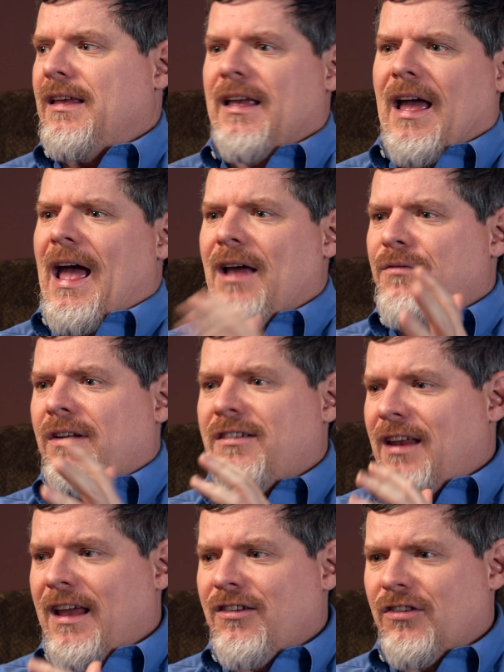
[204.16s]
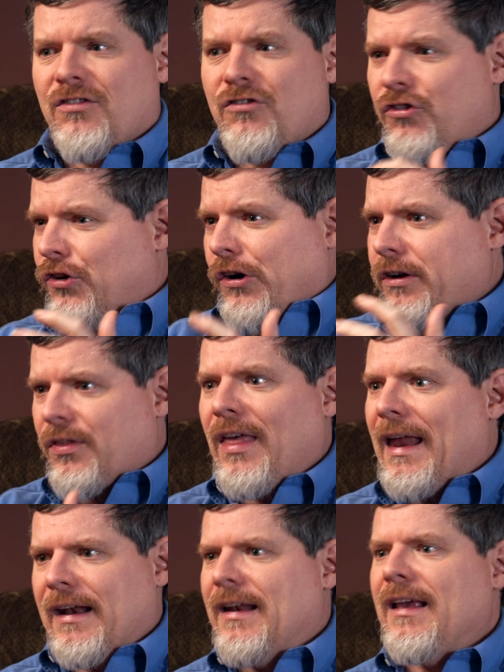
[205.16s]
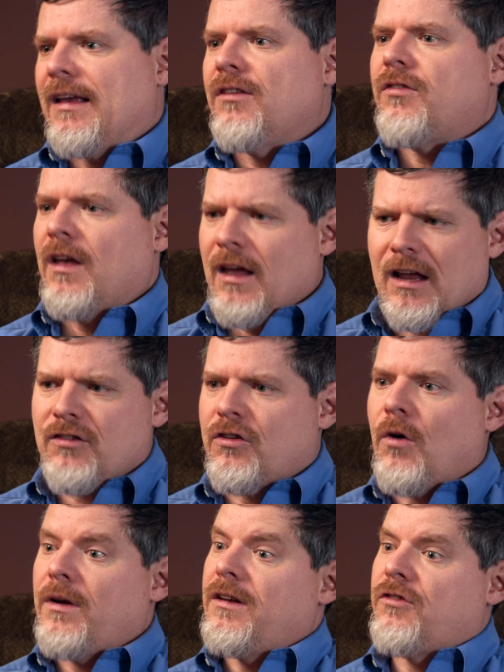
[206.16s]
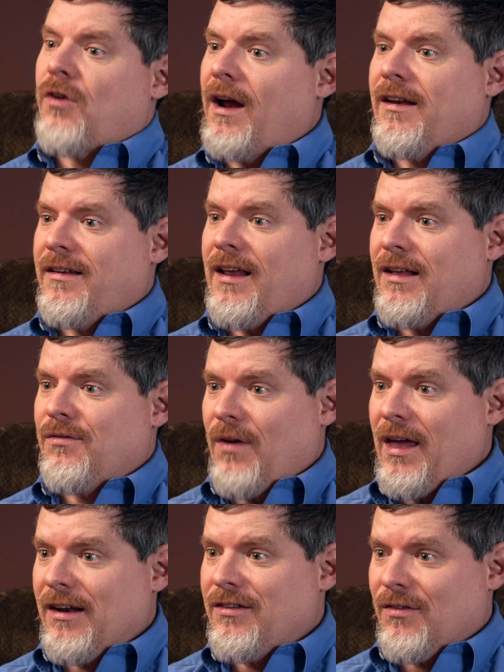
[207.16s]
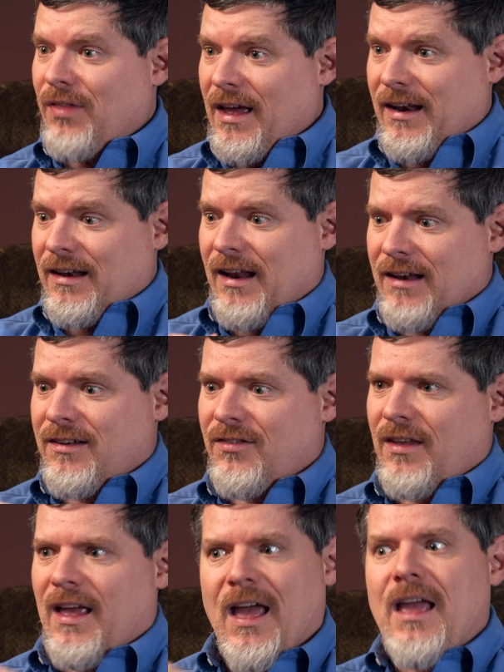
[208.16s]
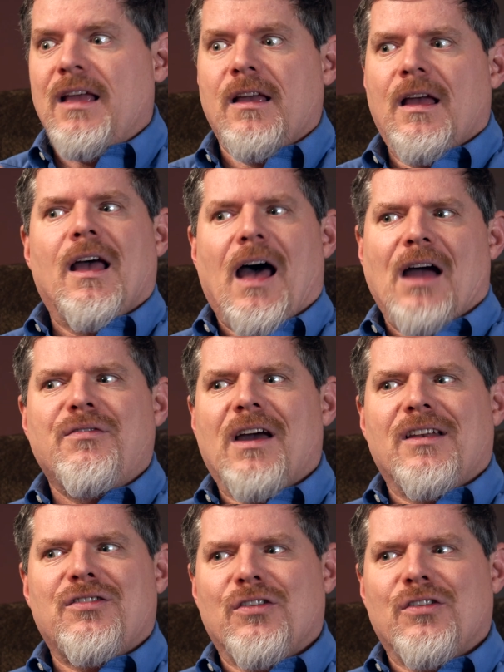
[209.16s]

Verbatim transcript: the advantageous jerk that it is, is going to try to take advantage of that and, and to say, hey, I've got a